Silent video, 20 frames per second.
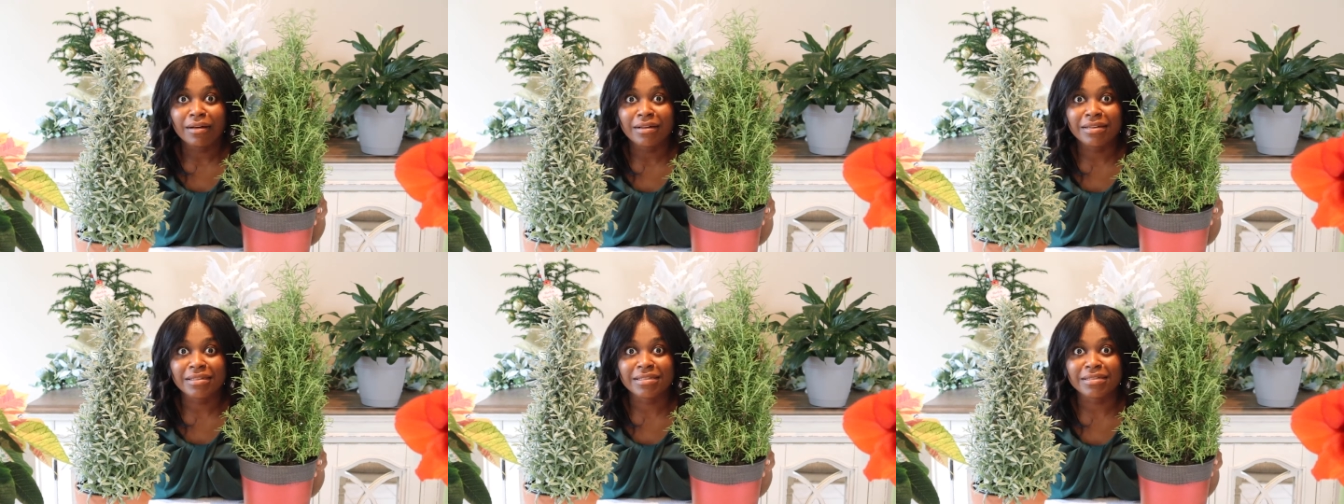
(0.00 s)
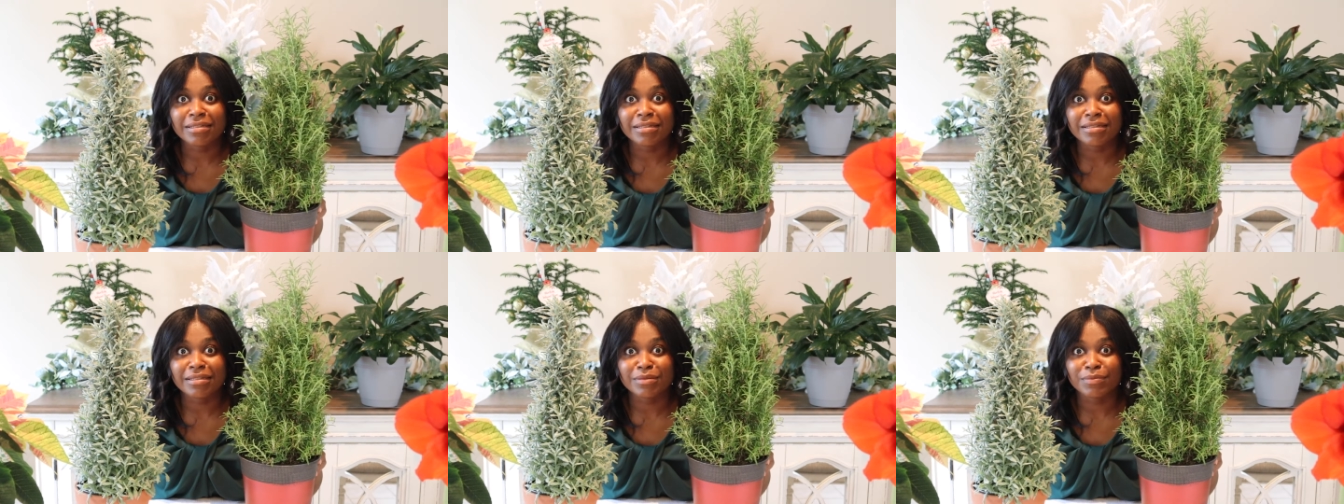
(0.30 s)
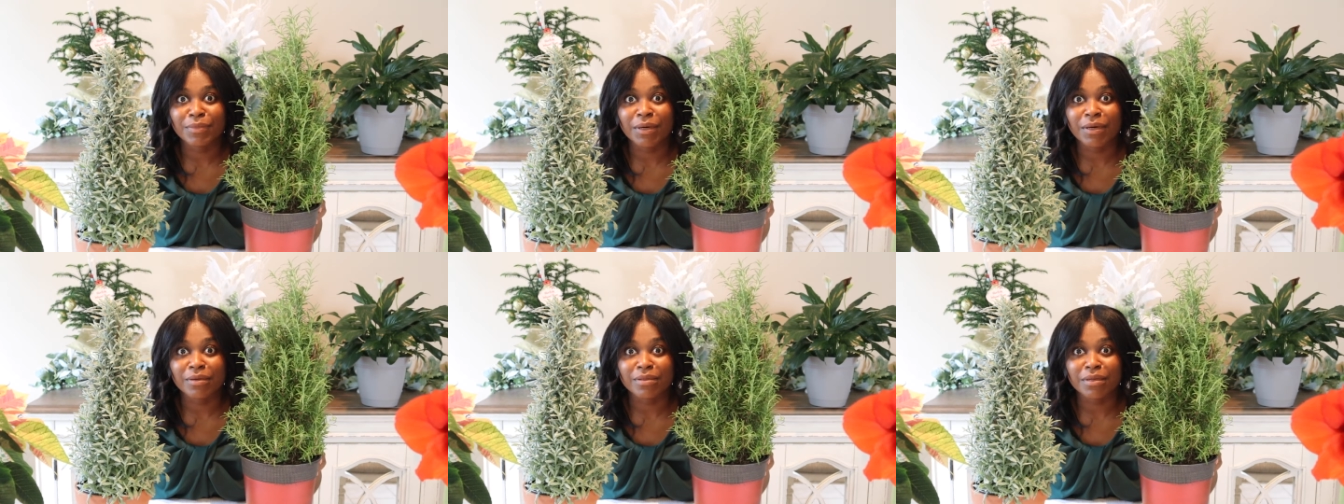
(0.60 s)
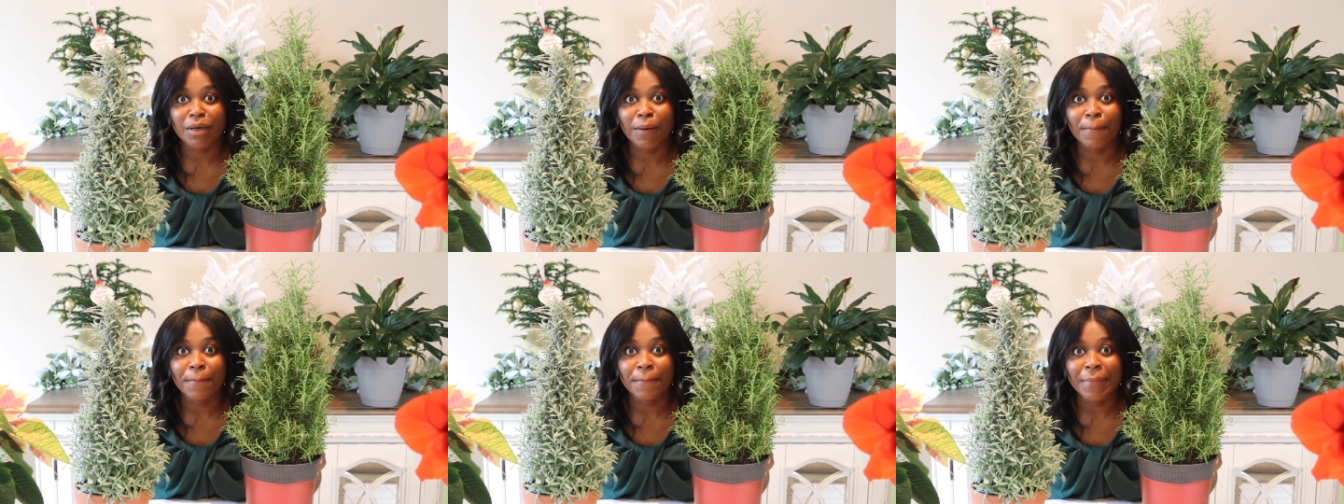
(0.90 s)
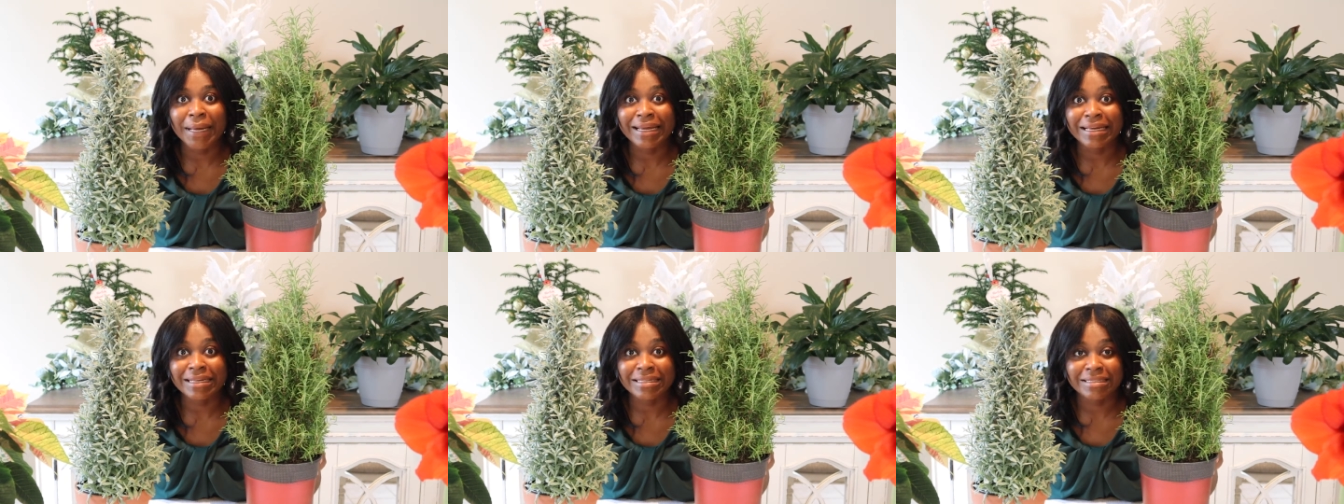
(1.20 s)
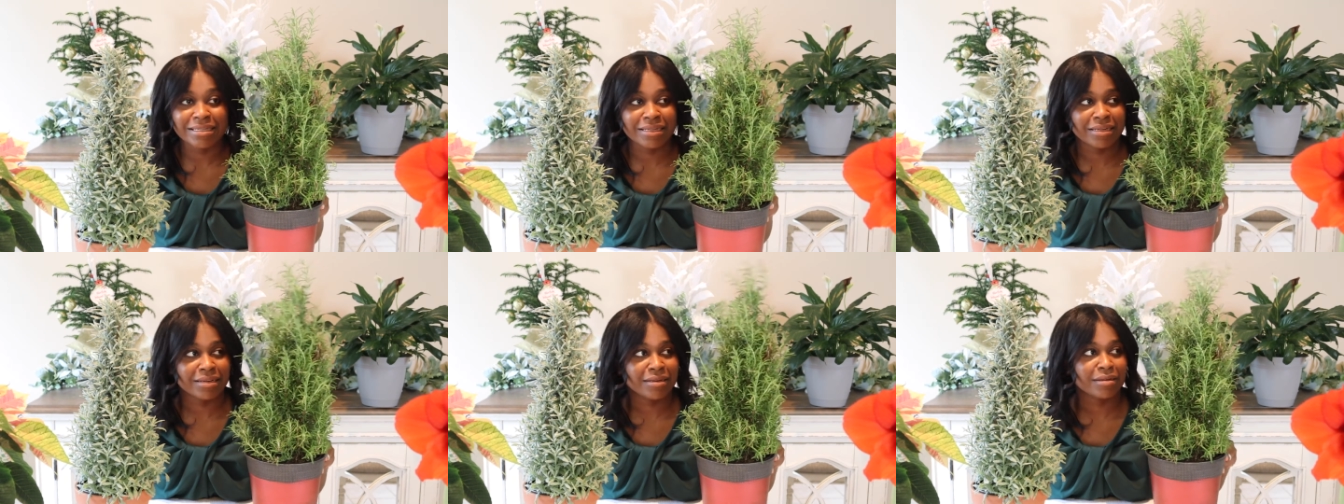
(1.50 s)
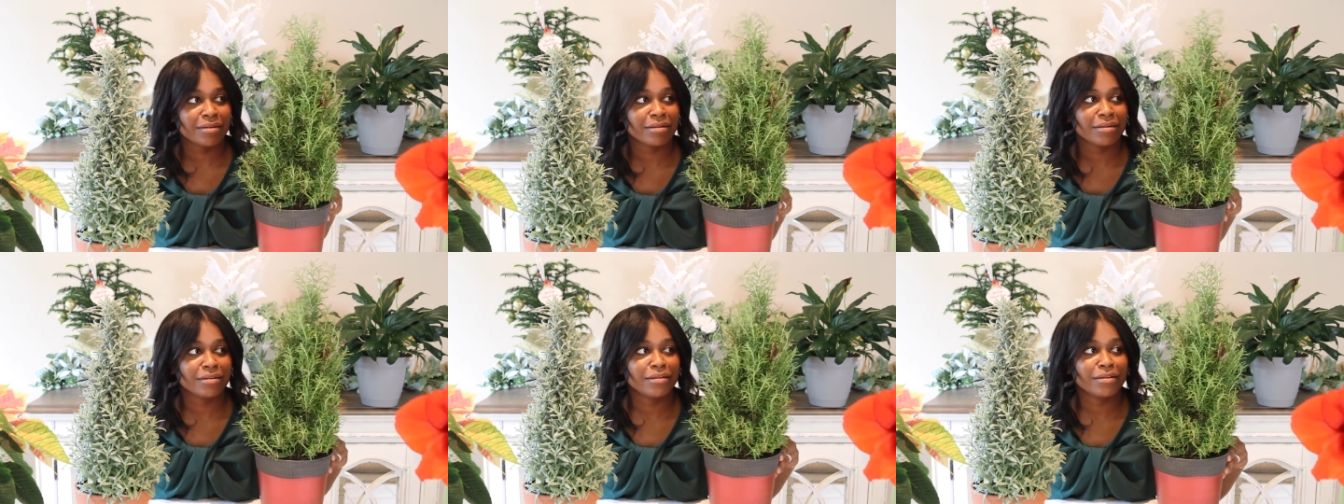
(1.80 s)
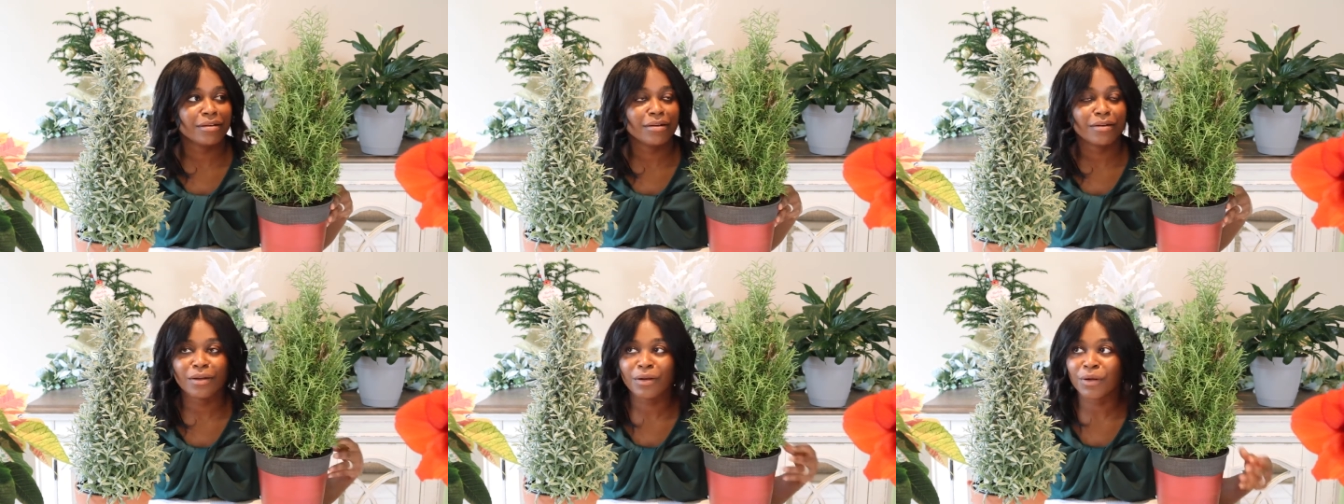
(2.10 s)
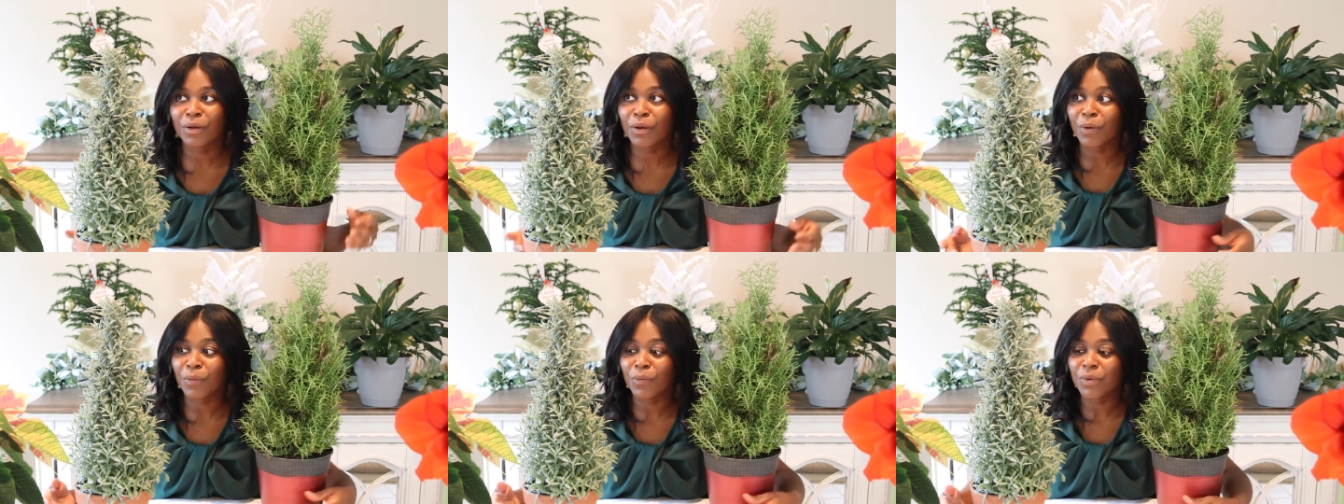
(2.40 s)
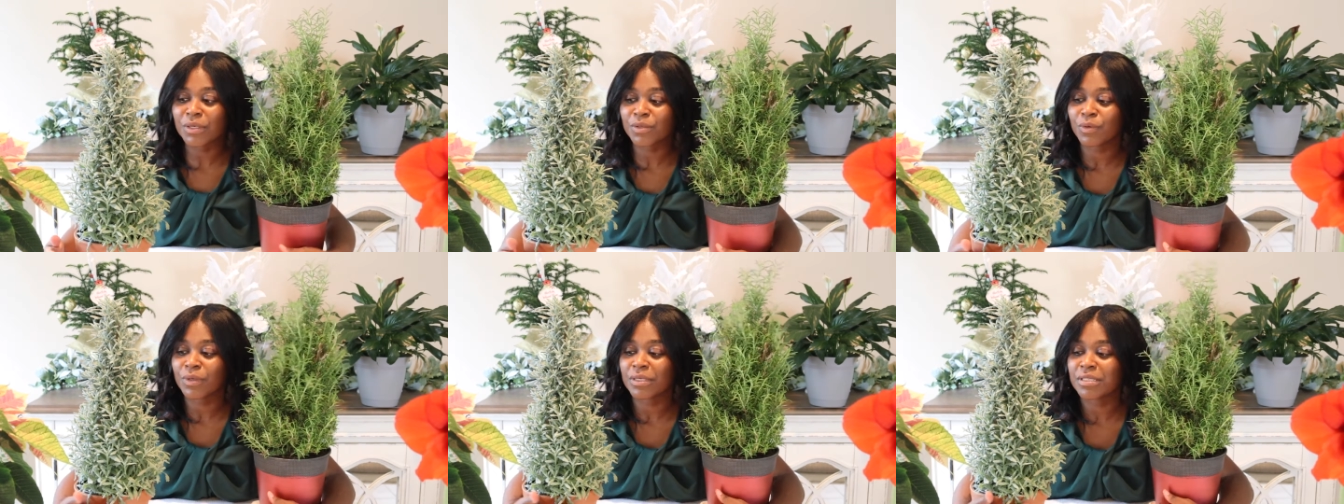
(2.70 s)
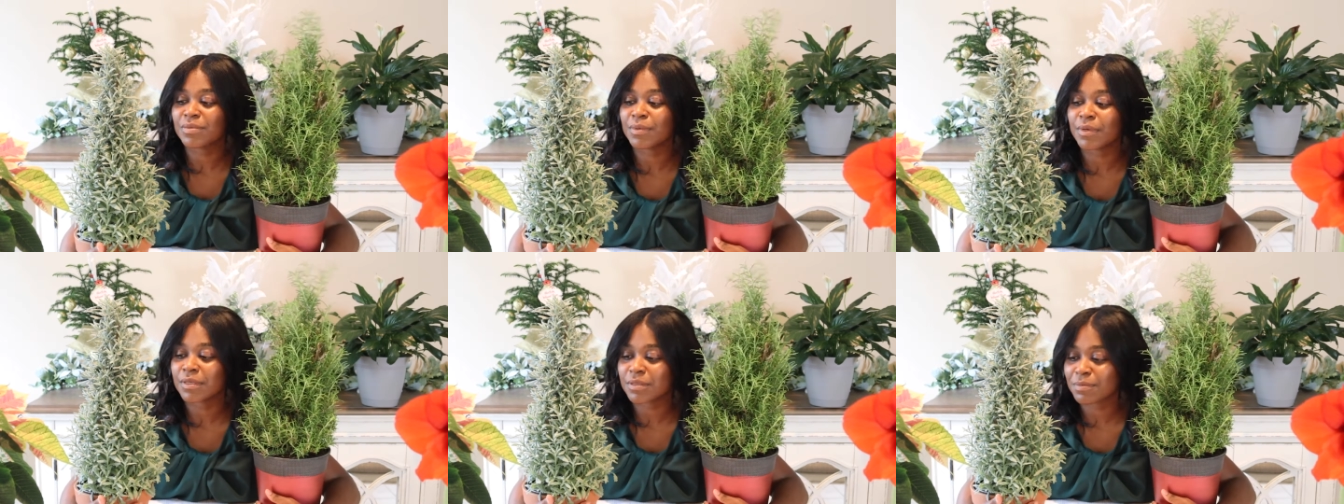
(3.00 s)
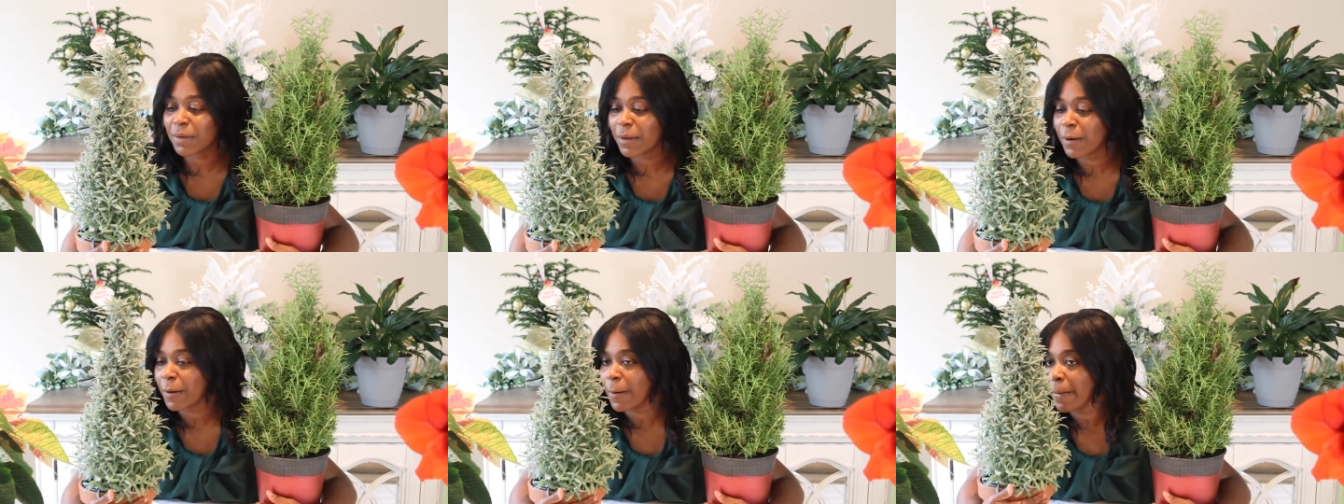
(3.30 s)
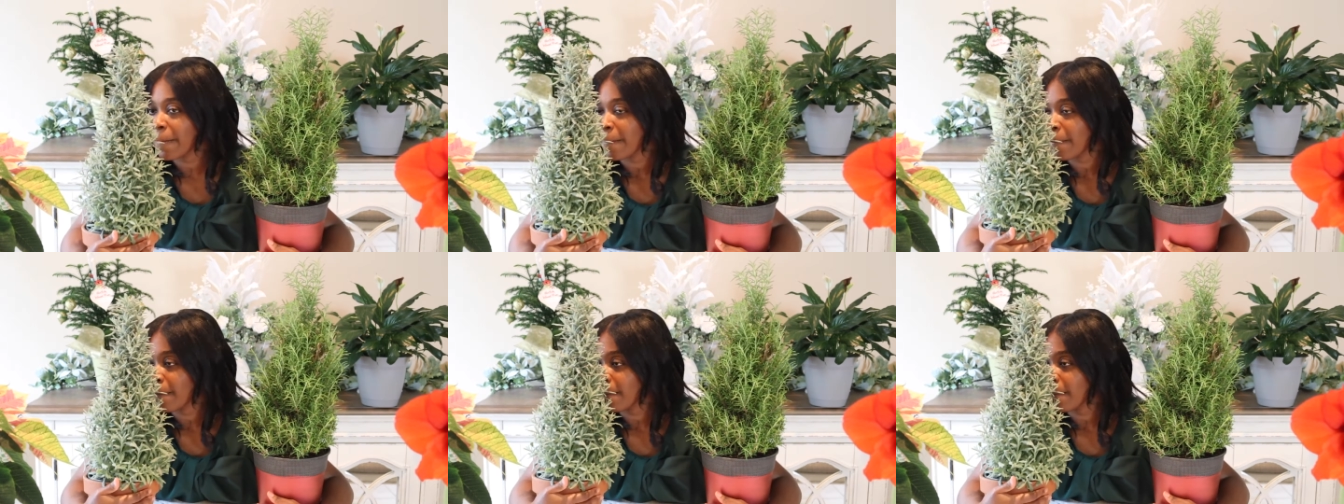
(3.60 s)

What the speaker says: this thing smells amazing. I don't know which one smells better.